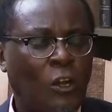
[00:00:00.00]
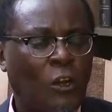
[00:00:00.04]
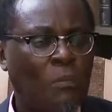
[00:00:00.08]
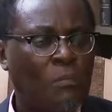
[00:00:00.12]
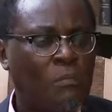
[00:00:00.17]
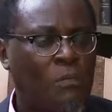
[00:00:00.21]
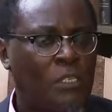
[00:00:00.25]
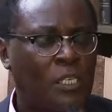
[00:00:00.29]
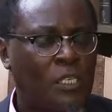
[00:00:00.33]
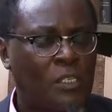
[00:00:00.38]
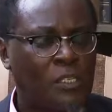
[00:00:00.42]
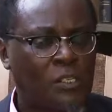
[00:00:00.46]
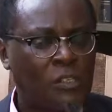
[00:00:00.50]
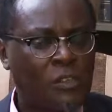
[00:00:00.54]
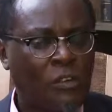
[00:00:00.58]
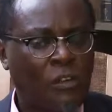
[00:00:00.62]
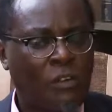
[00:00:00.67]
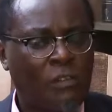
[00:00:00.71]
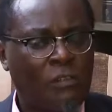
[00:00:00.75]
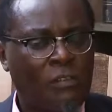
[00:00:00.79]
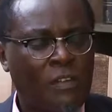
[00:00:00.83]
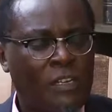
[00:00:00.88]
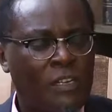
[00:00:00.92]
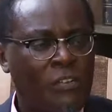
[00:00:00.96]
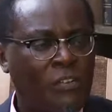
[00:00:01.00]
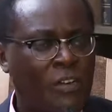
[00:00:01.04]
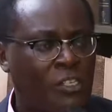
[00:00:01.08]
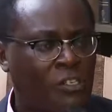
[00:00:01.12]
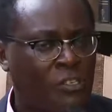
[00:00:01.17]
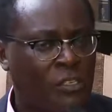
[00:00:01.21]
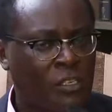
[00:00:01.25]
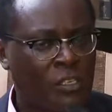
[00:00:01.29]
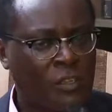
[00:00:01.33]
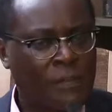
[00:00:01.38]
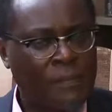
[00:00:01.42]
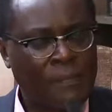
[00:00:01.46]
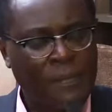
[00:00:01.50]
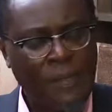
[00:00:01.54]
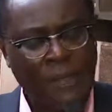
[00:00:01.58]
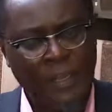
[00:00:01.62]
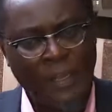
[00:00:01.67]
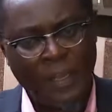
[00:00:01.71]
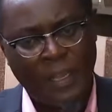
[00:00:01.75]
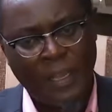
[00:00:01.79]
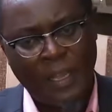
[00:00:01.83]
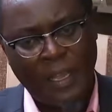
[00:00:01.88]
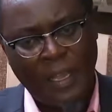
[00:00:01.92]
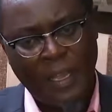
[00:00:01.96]
object of aggression
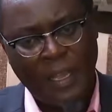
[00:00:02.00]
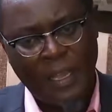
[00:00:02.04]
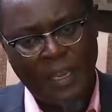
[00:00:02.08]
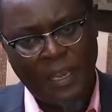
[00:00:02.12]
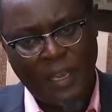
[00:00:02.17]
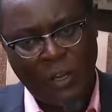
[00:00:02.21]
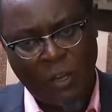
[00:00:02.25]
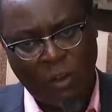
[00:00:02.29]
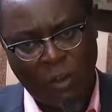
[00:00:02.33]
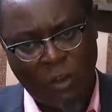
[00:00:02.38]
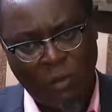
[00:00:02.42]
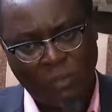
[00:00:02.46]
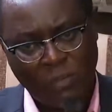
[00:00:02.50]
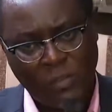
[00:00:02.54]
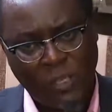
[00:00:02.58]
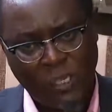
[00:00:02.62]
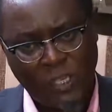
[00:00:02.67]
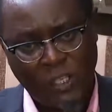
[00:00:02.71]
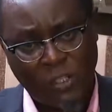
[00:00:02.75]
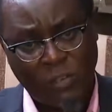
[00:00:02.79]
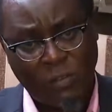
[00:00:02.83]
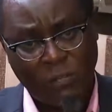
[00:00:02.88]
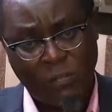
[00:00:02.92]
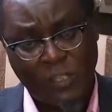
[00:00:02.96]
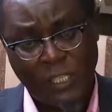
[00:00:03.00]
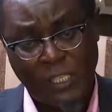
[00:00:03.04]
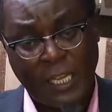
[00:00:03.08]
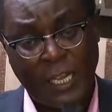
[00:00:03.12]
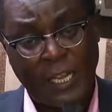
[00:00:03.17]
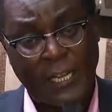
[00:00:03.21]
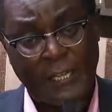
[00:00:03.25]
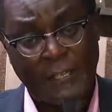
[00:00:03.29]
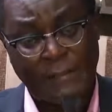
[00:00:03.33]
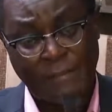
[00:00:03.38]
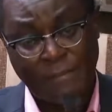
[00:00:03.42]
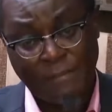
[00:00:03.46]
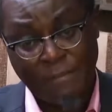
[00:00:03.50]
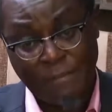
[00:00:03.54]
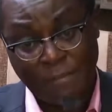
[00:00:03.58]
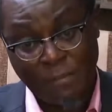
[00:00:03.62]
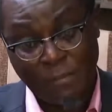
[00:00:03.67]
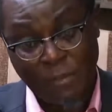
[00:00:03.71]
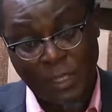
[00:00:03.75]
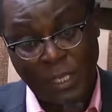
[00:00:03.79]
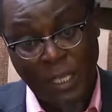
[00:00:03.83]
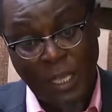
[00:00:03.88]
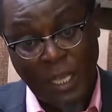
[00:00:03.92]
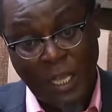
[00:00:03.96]
and an object of desire.
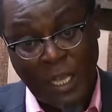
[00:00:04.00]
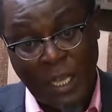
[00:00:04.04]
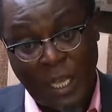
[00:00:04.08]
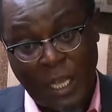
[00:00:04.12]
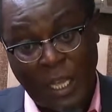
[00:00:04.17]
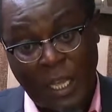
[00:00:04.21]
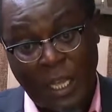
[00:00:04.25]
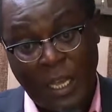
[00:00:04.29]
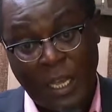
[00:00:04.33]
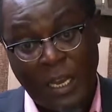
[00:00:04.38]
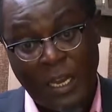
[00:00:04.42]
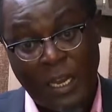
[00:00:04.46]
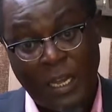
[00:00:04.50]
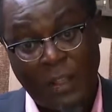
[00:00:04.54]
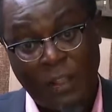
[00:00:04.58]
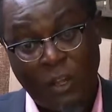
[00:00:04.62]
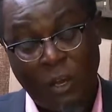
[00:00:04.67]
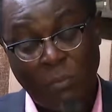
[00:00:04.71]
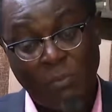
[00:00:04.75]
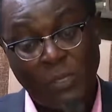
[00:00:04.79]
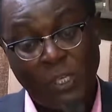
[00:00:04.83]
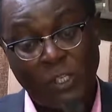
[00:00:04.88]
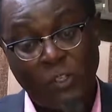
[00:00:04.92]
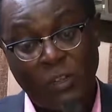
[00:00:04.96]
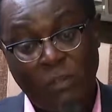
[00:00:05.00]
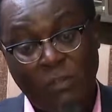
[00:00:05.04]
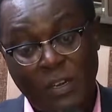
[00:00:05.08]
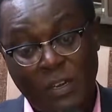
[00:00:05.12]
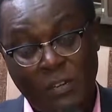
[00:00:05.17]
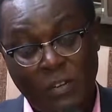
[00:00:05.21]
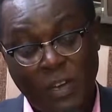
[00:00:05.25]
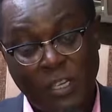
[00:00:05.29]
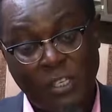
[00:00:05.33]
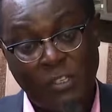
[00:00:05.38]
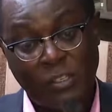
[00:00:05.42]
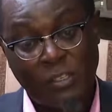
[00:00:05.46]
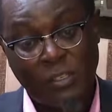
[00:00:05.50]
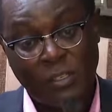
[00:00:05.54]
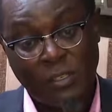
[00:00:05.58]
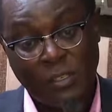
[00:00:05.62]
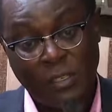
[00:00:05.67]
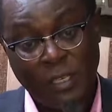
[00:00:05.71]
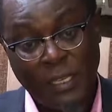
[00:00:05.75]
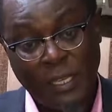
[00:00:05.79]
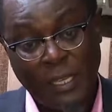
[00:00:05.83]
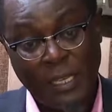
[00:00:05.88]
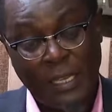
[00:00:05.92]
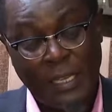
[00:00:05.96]
Now, the object of
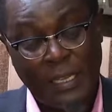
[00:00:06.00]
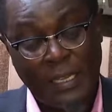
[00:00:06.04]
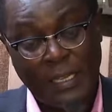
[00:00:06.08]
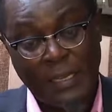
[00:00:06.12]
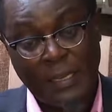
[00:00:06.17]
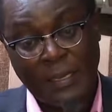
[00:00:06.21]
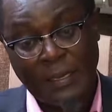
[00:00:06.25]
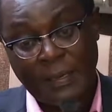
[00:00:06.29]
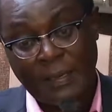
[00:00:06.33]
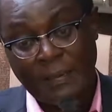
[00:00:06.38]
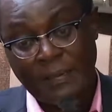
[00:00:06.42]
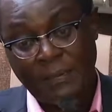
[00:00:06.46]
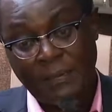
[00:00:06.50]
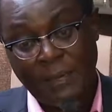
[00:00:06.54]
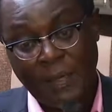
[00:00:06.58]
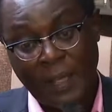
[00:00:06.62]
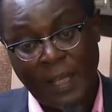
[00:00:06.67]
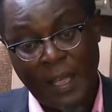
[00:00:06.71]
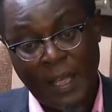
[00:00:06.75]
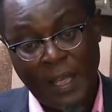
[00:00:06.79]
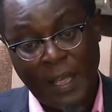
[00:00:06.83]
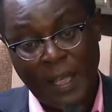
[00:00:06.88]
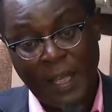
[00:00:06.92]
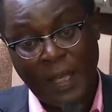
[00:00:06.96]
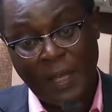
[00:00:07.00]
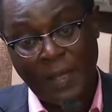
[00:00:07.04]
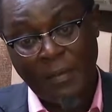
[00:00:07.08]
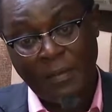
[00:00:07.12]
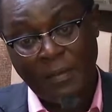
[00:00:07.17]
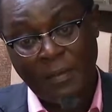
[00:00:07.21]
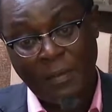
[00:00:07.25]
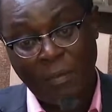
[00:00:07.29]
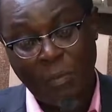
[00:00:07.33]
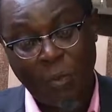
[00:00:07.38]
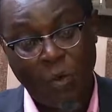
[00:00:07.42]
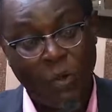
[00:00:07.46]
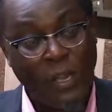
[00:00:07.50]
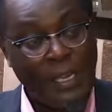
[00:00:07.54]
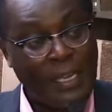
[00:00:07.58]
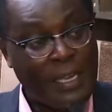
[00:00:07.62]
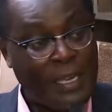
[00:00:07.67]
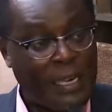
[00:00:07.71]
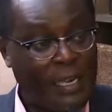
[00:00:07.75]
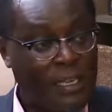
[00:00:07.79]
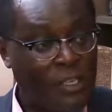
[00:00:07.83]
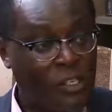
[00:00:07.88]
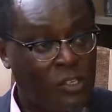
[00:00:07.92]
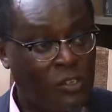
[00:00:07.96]
aggression in the Moi
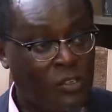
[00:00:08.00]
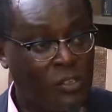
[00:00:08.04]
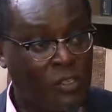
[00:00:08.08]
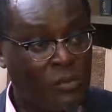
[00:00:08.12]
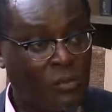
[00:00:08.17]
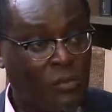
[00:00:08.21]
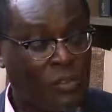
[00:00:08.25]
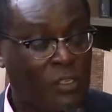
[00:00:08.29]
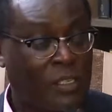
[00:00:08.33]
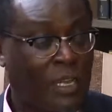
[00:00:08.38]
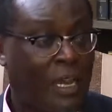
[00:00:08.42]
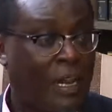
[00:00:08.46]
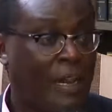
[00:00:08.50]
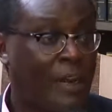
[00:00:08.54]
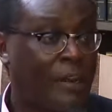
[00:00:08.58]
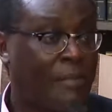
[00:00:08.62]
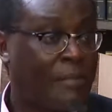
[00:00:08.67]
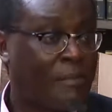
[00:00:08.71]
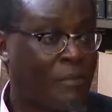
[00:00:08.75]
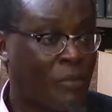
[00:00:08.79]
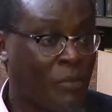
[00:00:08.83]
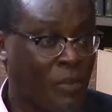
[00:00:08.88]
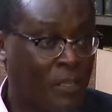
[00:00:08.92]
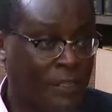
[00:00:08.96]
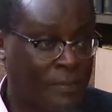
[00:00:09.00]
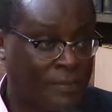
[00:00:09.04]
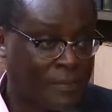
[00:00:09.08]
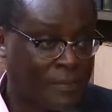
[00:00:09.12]
elections was Arab Moi.